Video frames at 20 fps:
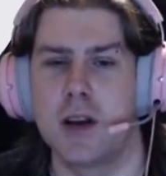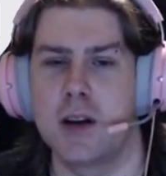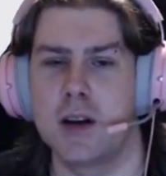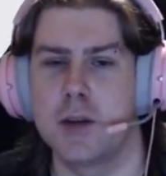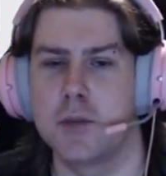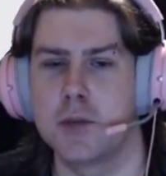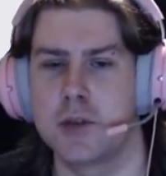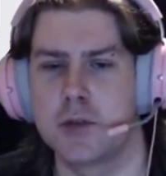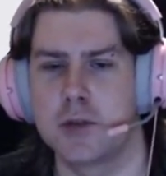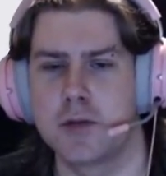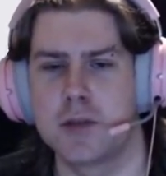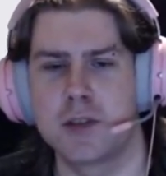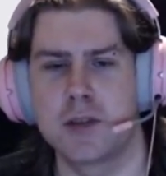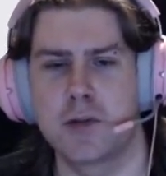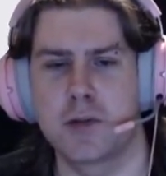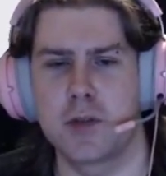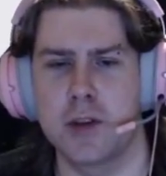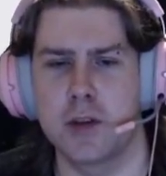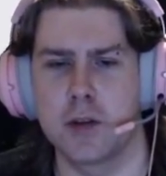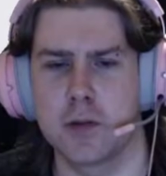I'm not sure if it's
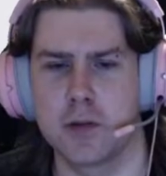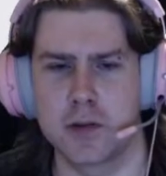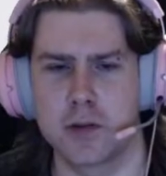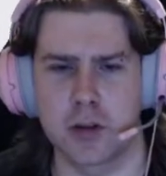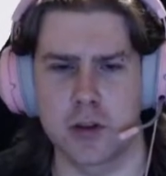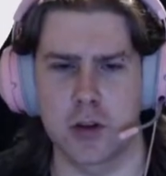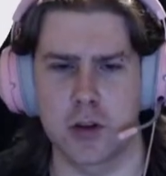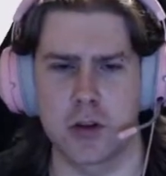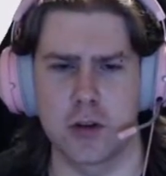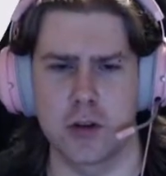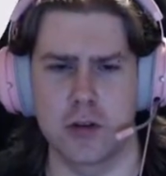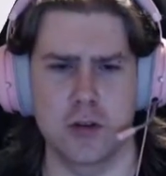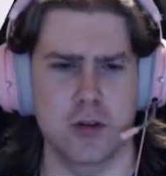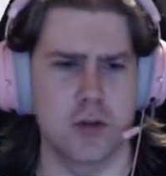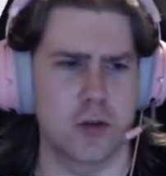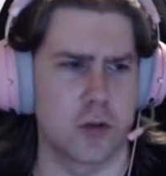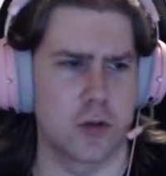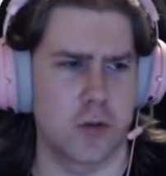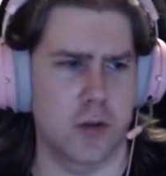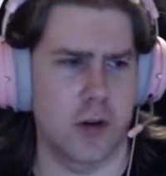free of charge
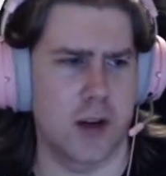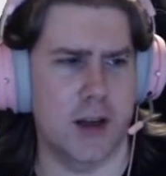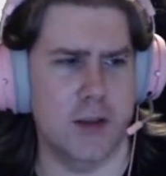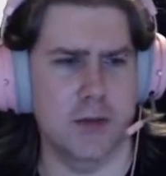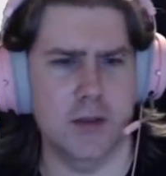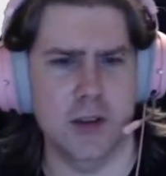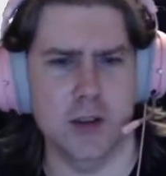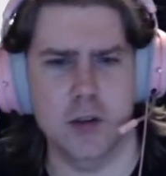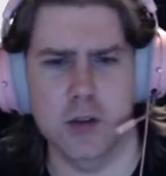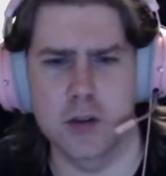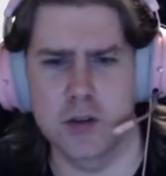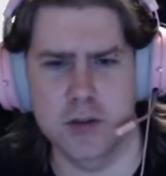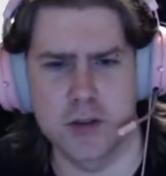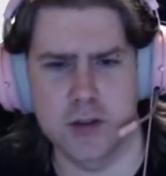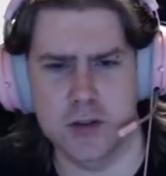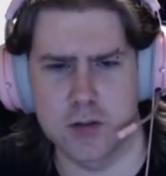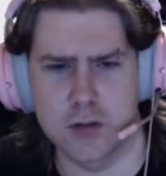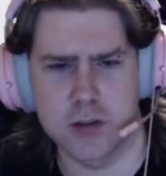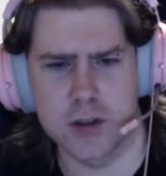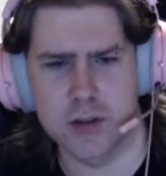or for half the
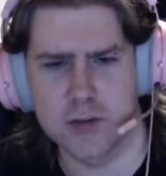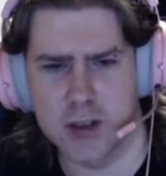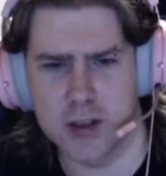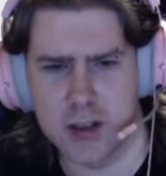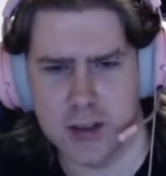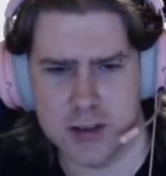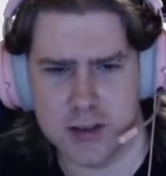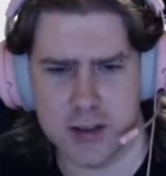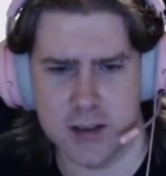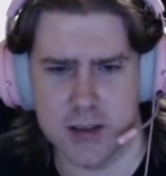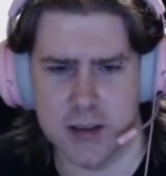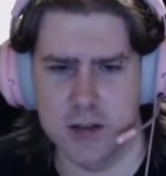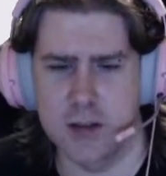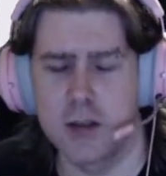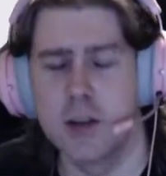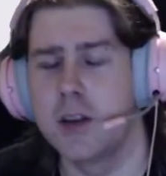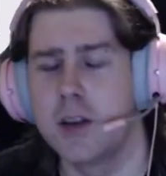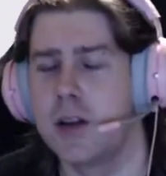cost or something like that.